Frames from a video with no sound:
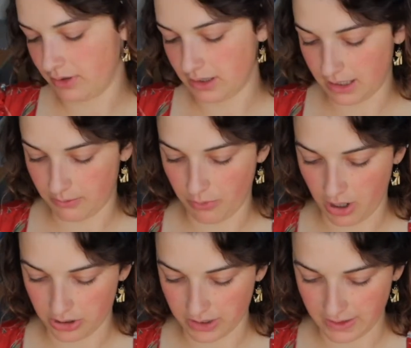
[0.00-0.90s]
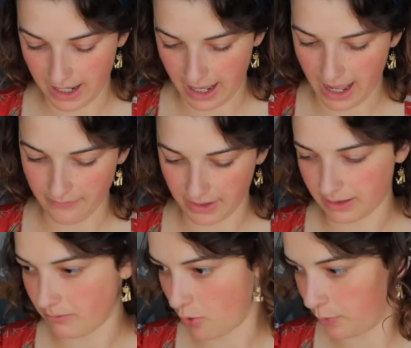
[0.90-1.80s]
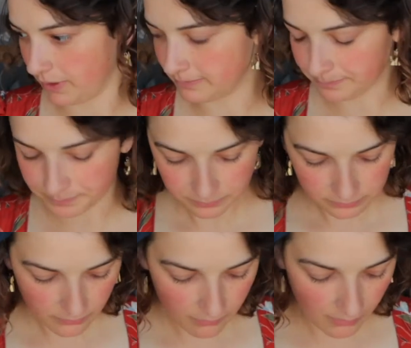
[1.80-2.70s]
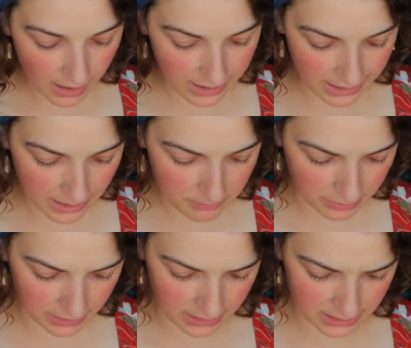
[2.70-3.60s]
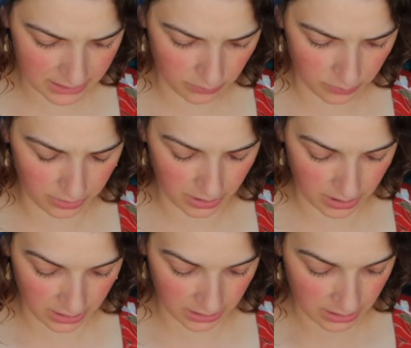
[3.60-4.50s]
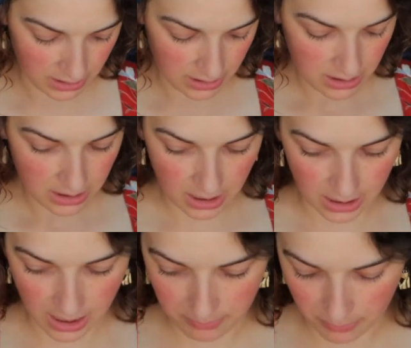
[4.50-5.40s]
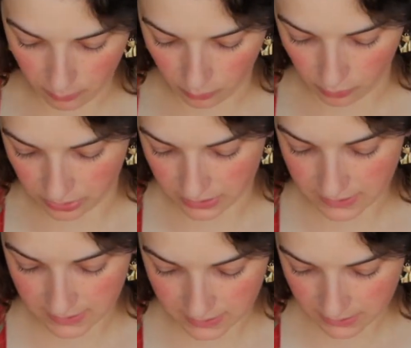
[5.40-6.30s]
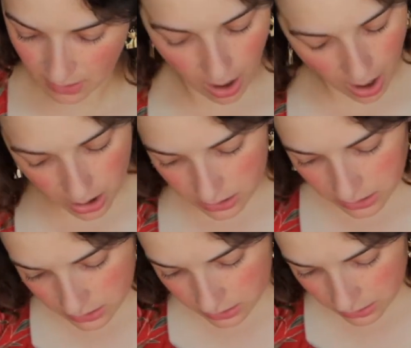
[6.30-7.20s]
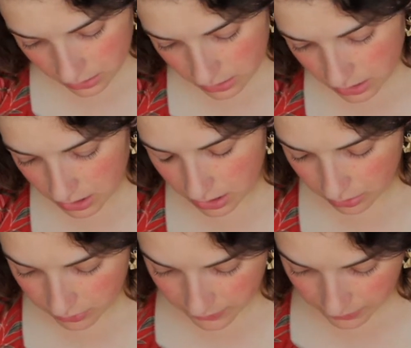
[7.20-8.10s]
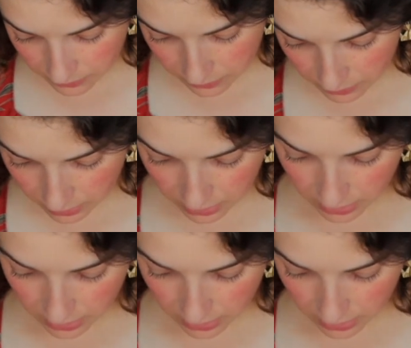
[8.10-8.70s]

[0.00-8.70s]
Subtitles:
knitting projects I have at the moment. I am planning to work on a couple more socks here soon.